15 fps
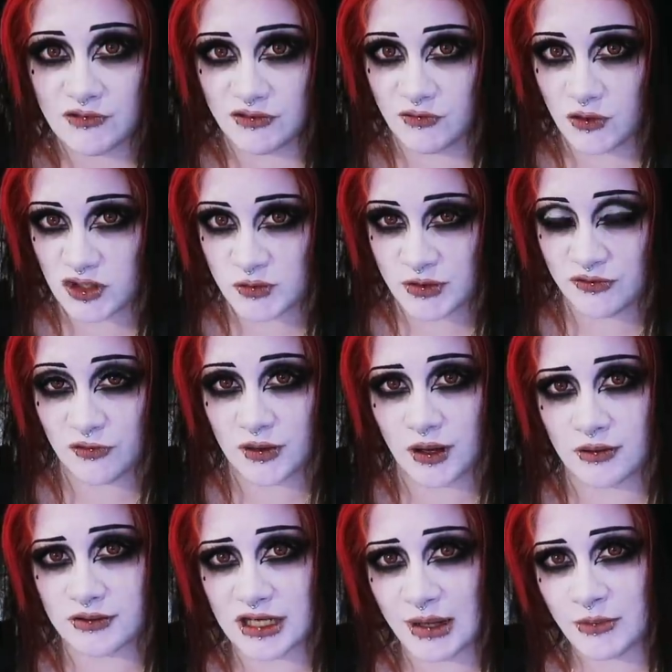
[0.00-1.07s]
If you've watched me for a
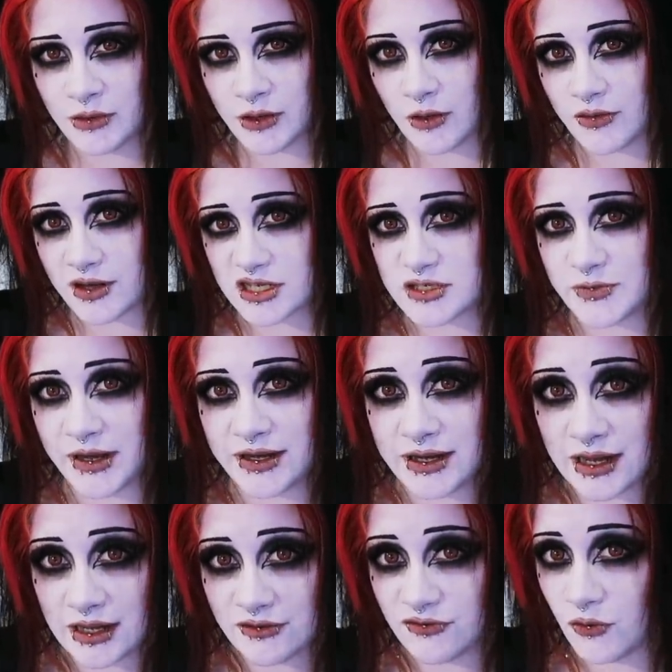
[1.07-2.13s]
long time, you know that I spent
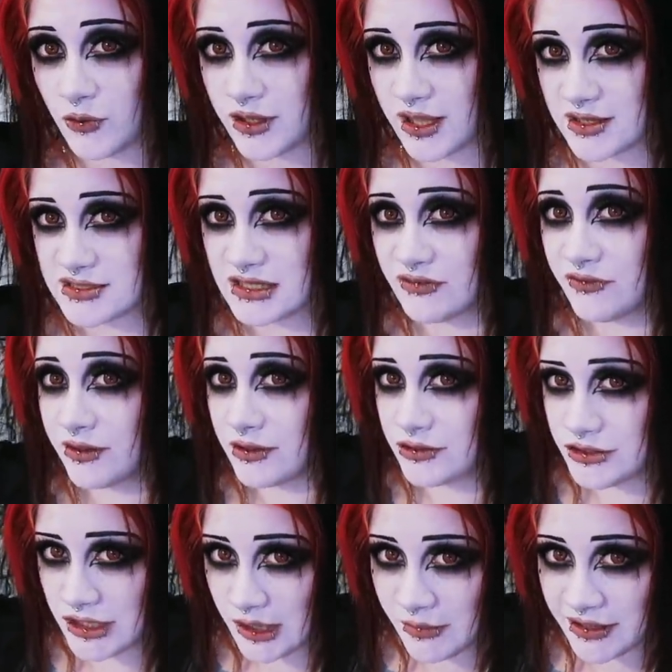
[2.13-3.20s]
nearly 4 years living in
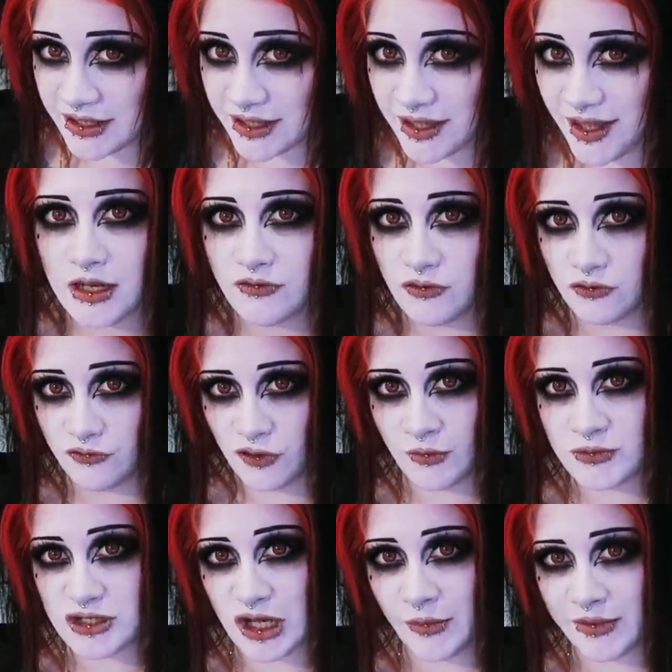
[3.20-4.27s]
Germany. And if you're
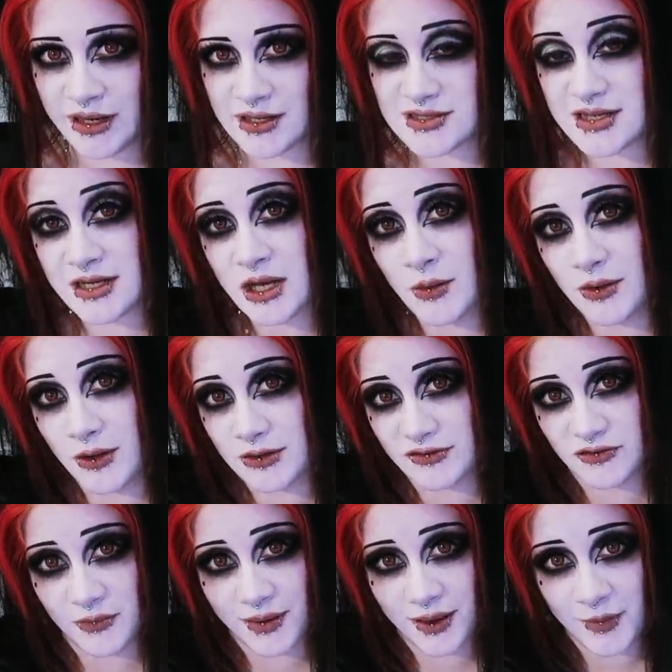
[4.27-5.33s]
from Germany, as I know a lot of
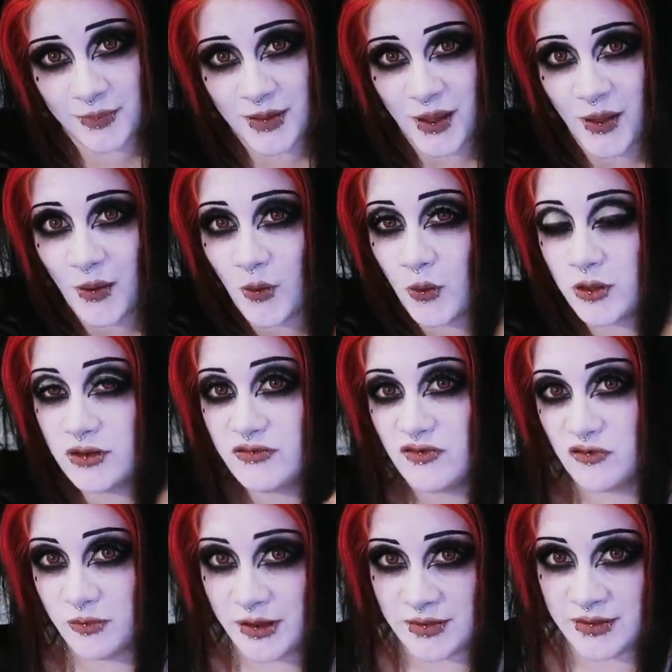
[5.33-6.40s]
you are, or you've
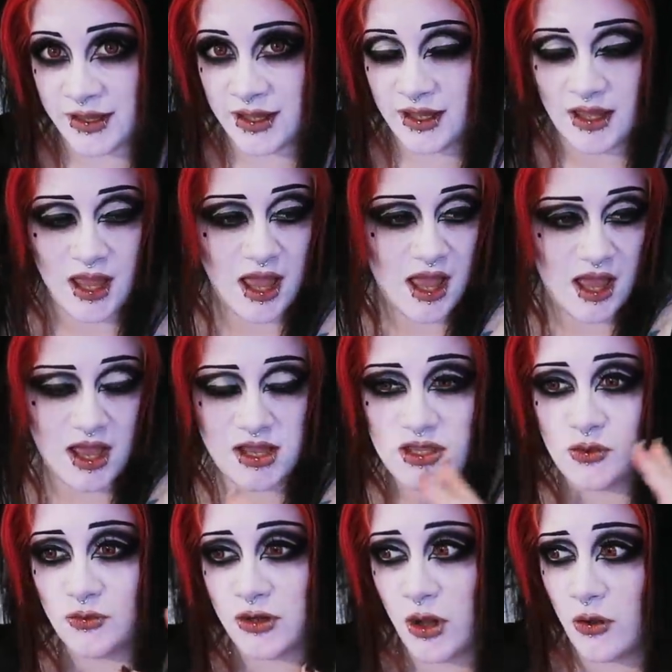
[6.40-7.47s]
ever been there,
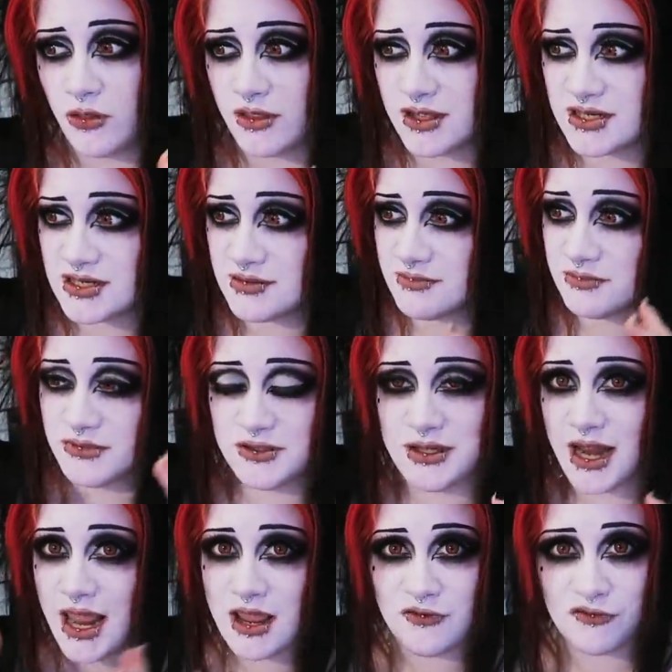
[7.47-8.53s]
you'll know that
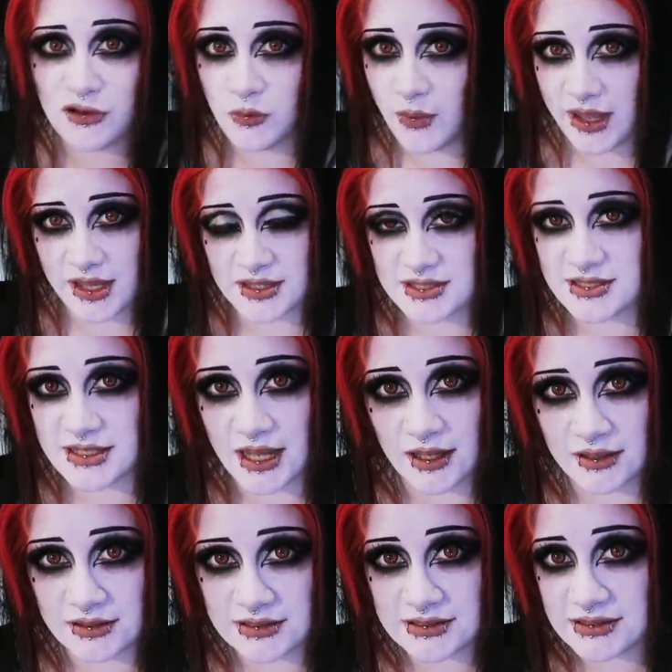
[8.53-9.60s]
everywhere
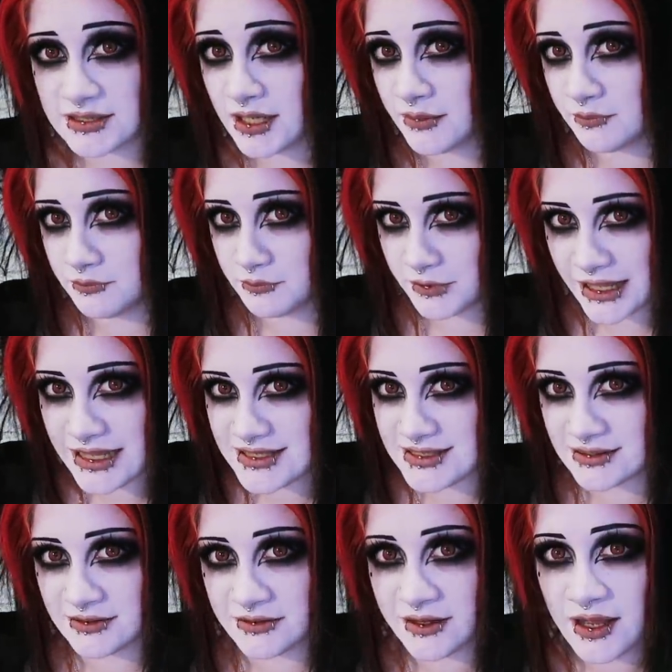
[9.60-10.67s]
sells
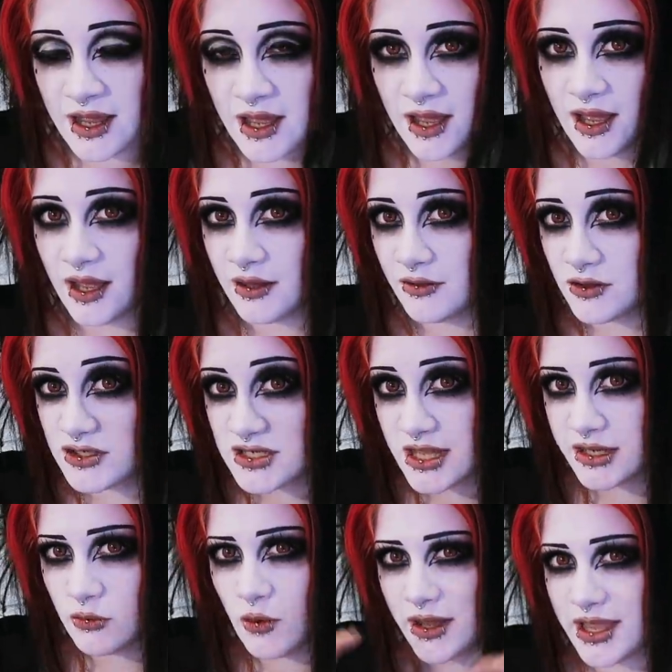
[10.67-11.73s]
Pretzeln, those
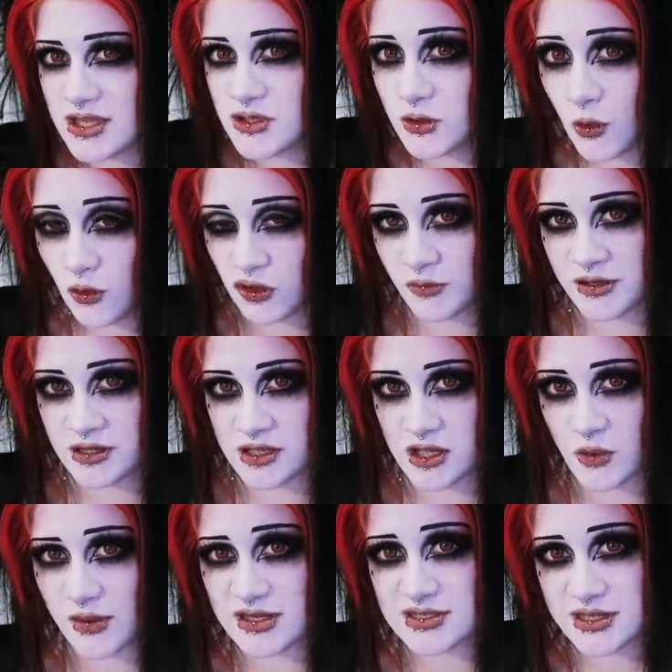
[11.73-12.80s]
like, I guess you call them in the
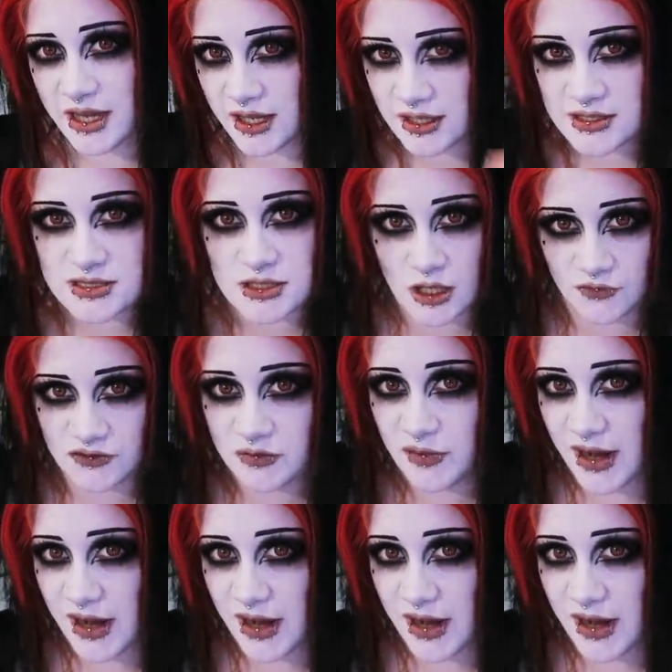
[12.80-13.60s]
USA, soft